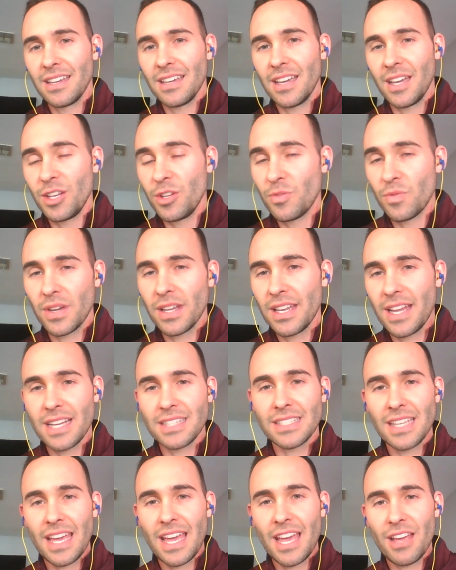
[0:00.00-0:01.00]
and you
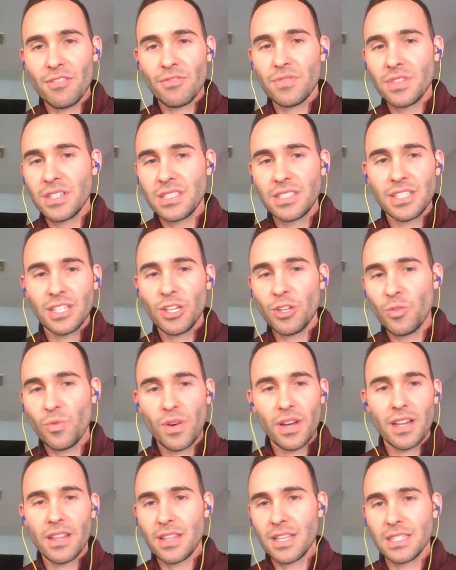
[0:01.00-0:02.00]
realize every single
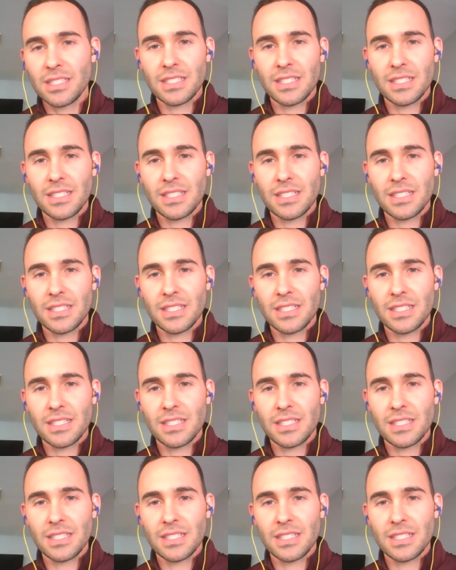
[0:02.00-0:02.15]
one of these